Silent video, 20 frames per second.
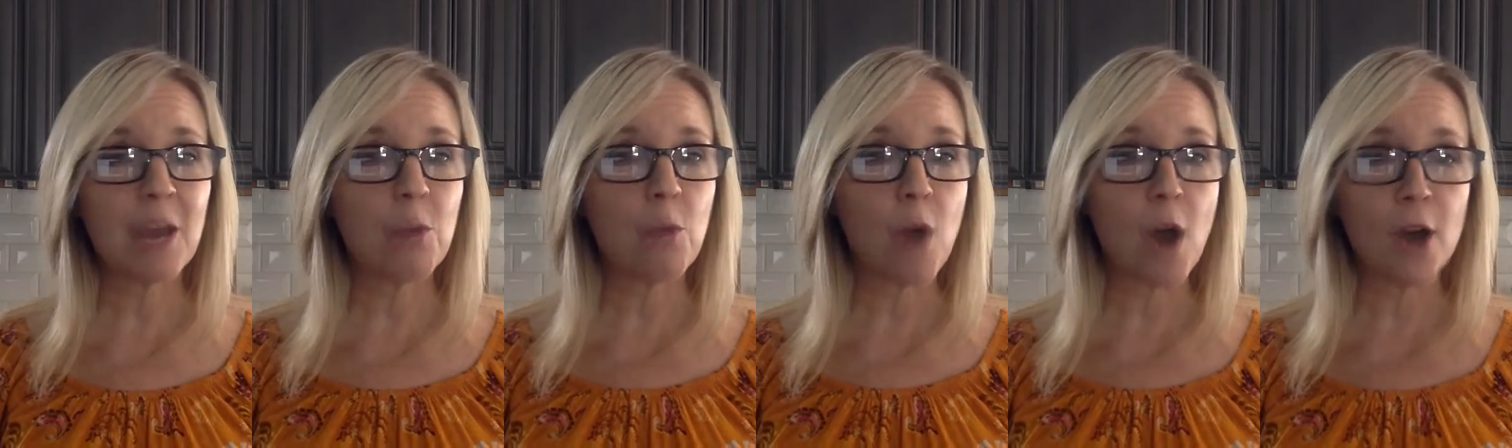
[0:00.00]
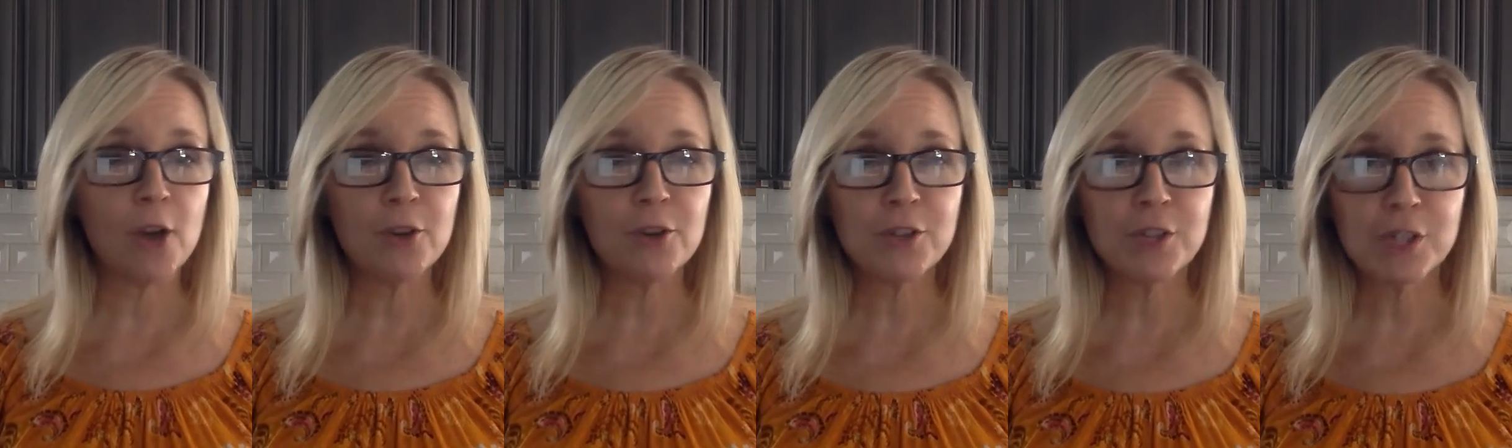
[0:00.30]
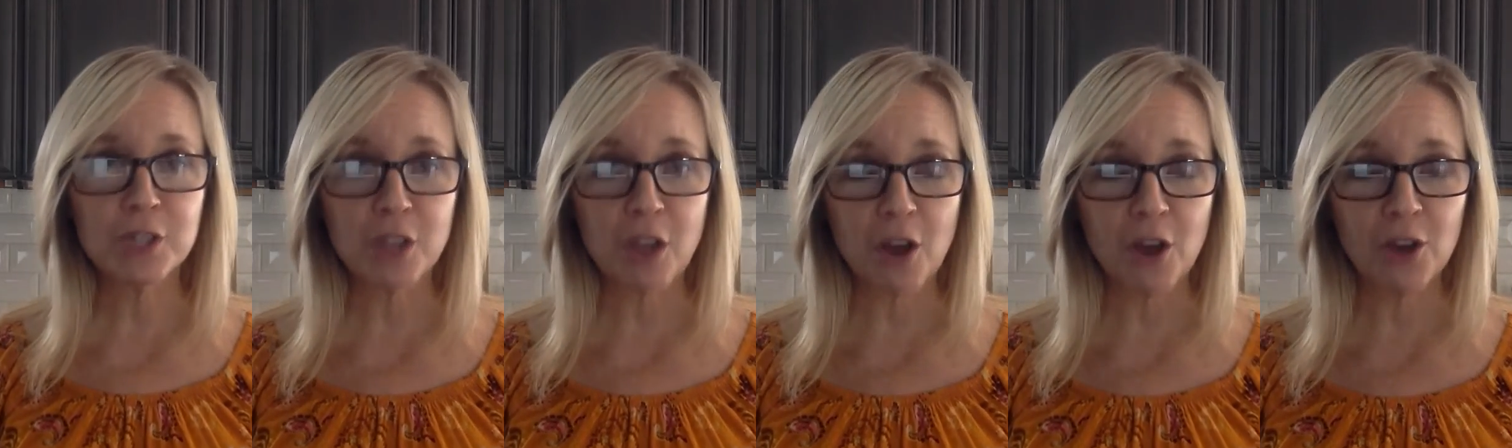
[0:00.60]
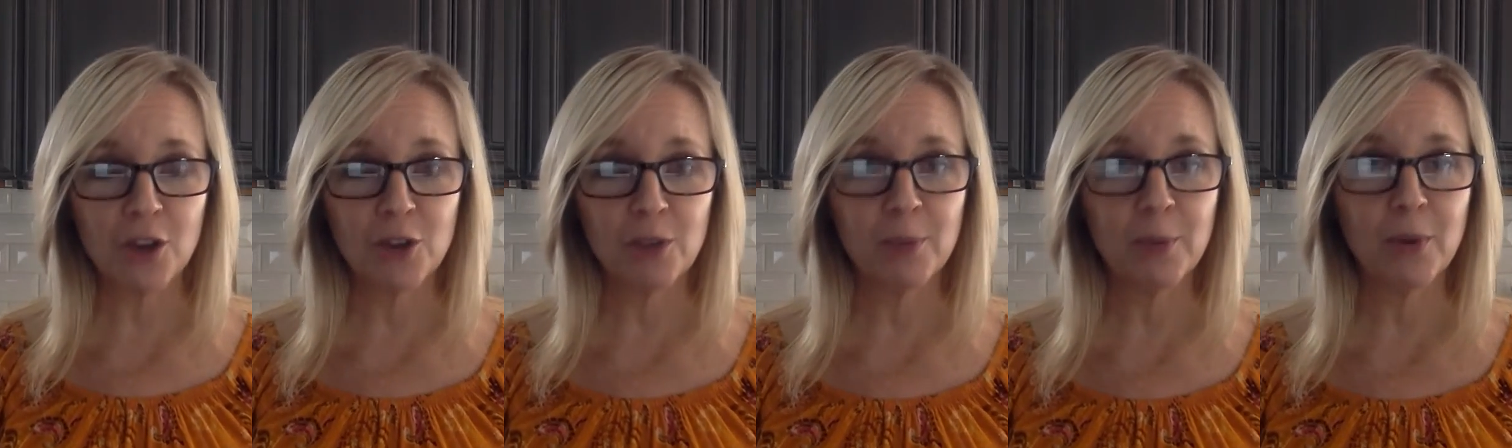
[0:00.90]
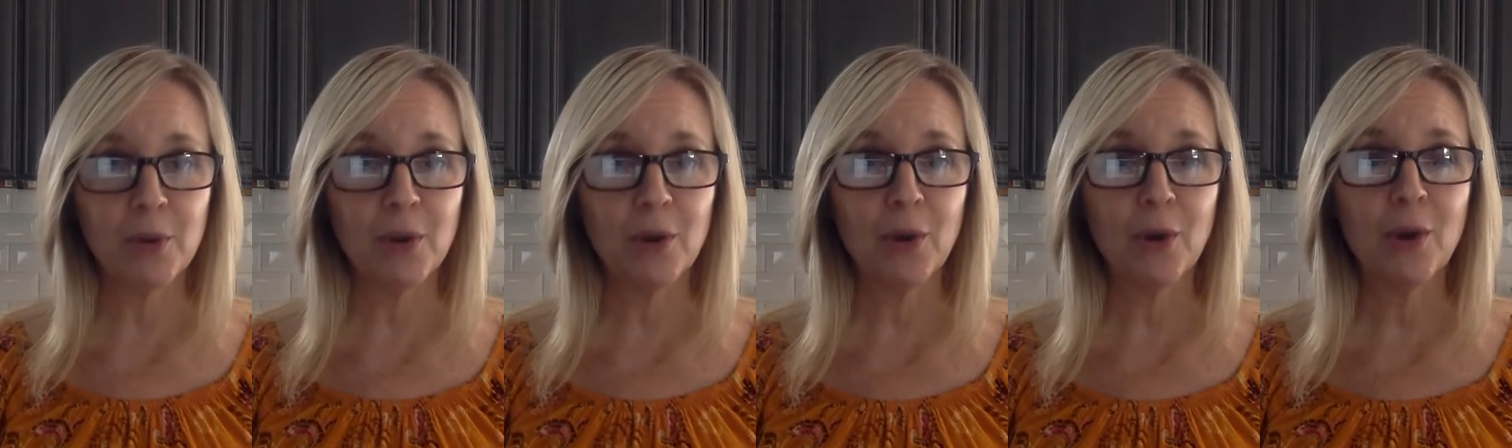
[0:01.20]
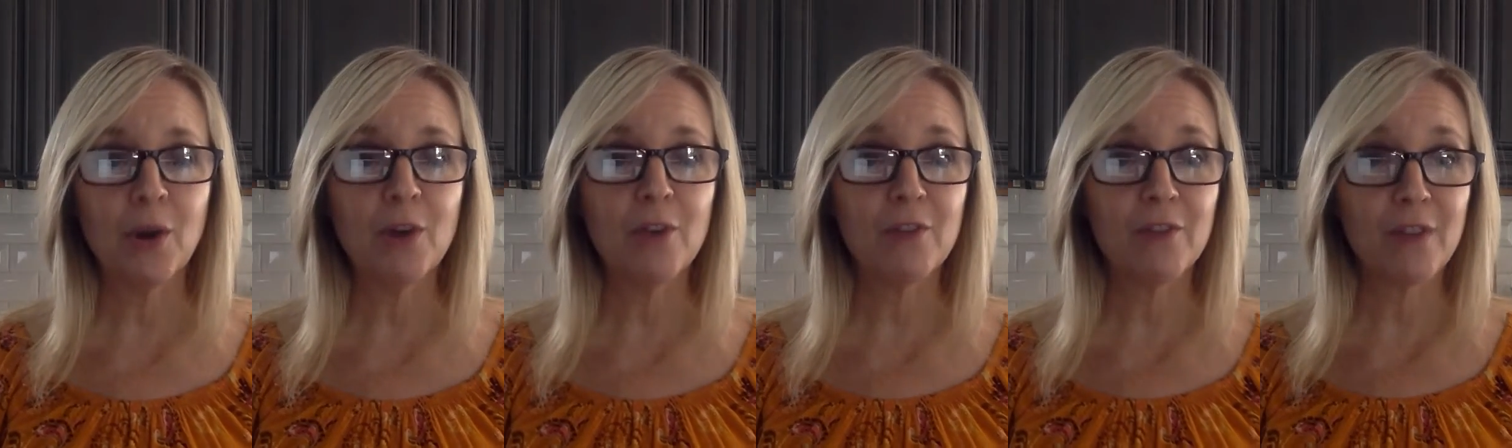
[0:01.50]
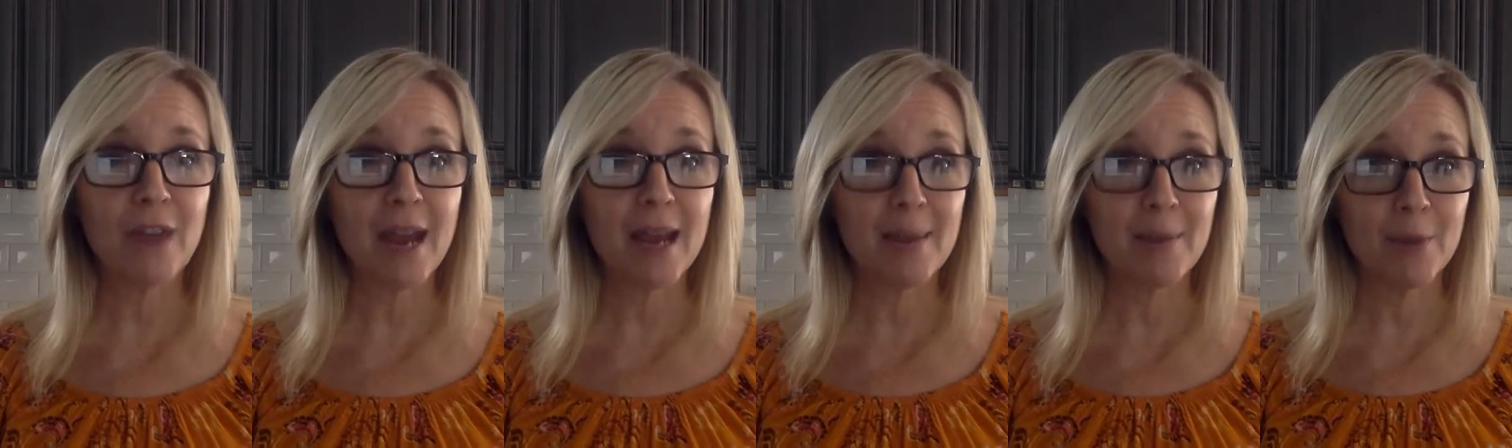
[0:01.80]
water-soluble
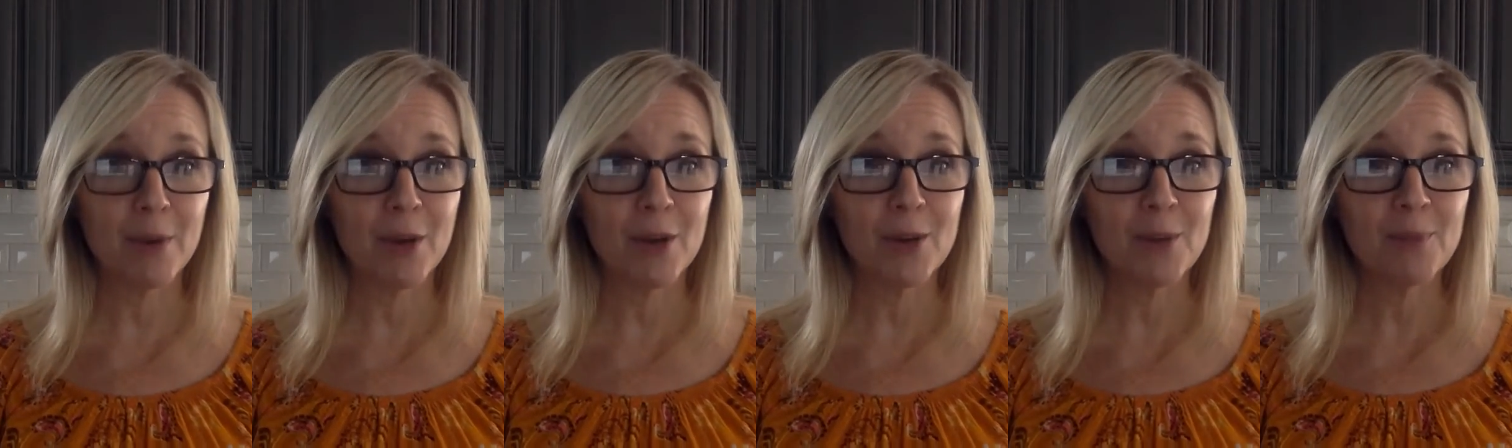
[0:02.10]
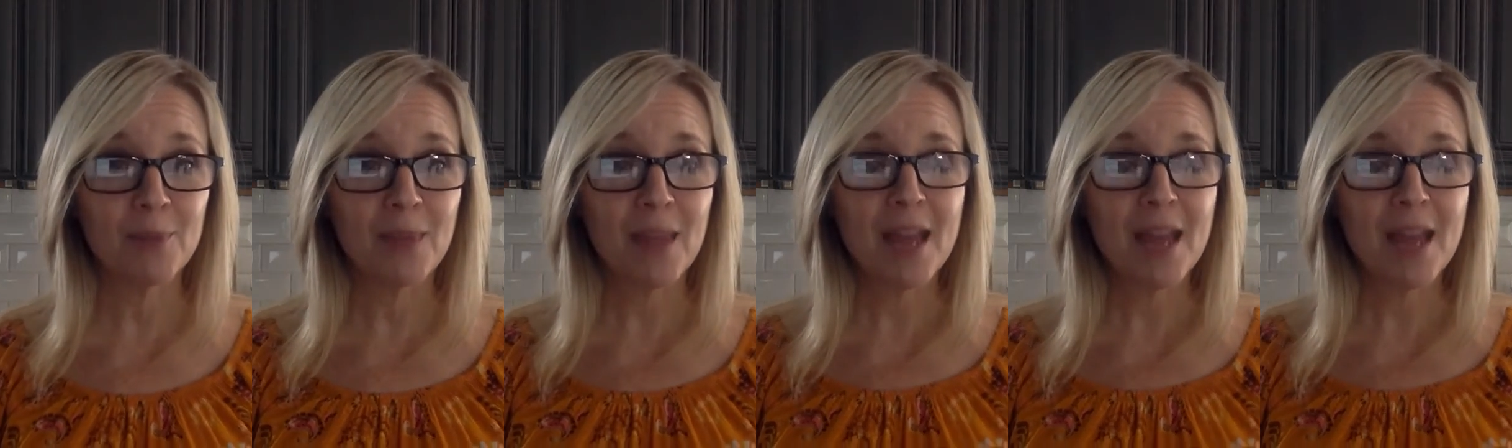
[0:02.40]
fiber.